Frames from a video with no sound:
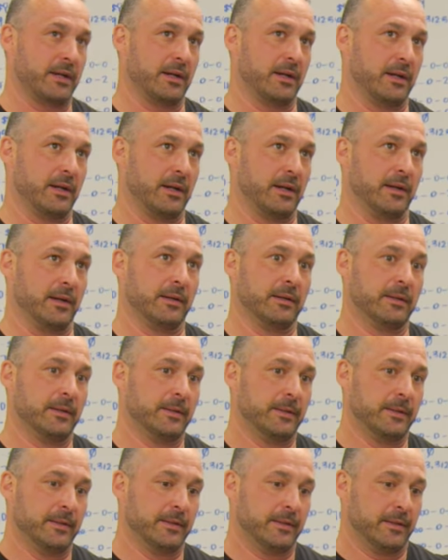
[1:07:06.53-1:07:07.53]

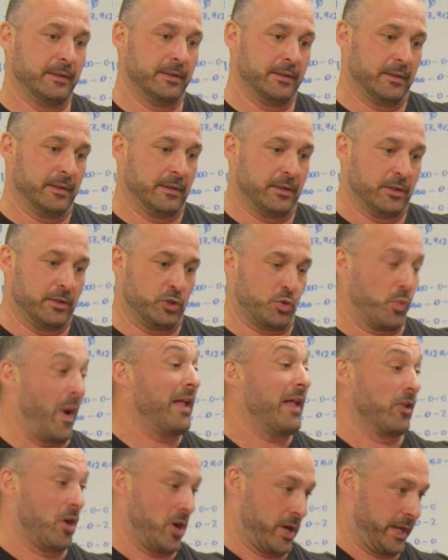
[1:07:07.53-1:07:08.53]

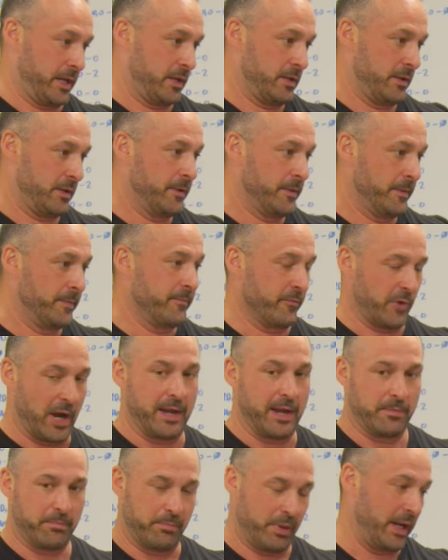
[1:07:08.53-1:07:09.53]
dwell on it,
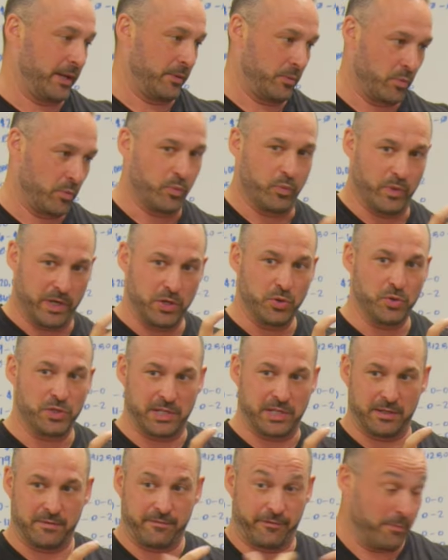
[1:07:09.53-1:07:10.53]
right? But we
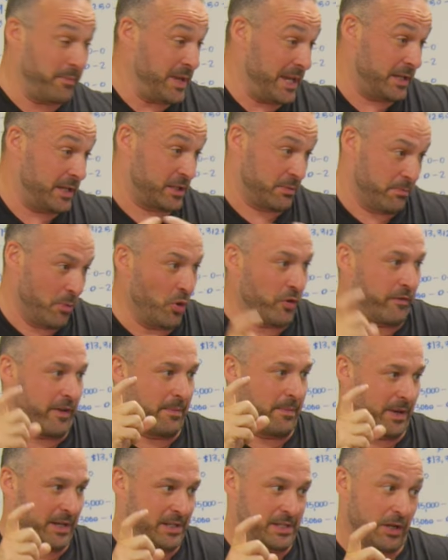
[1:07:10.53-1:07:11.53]
use it for me to
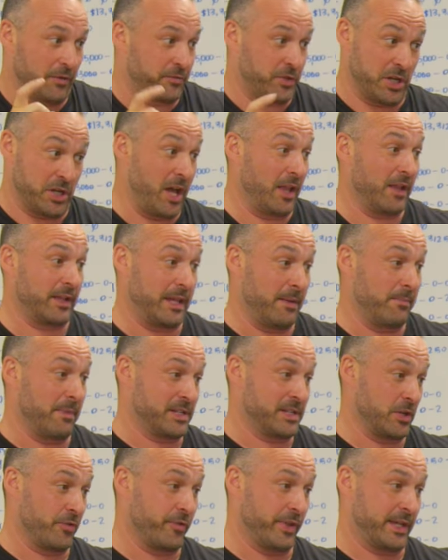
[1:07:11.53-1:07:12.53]
motivate myself to not get
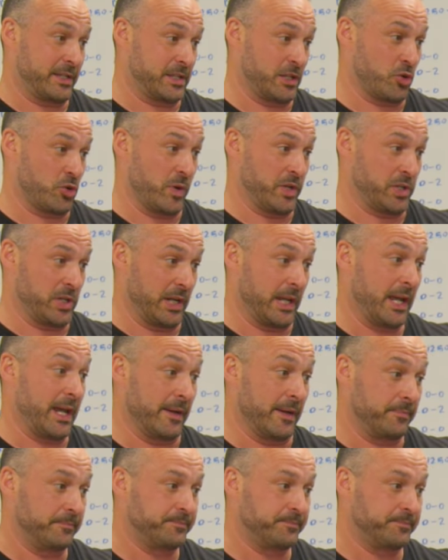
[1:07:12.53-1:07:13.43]
myself in that situation again.